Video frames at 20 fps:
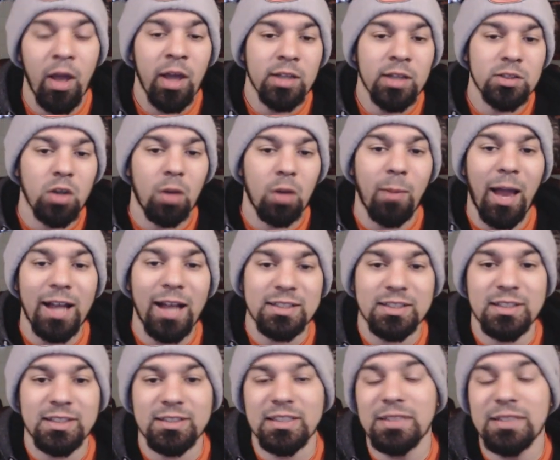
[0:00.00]
So I'm
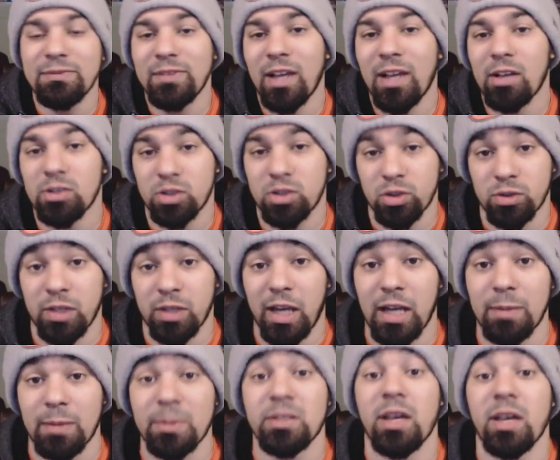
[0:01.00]
actually leaving out certain
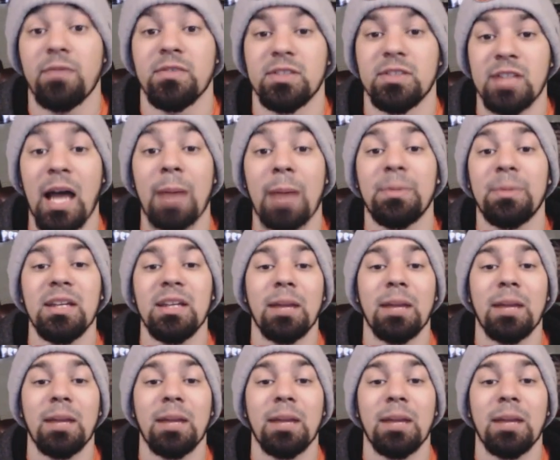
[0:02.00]
animes of this top 10.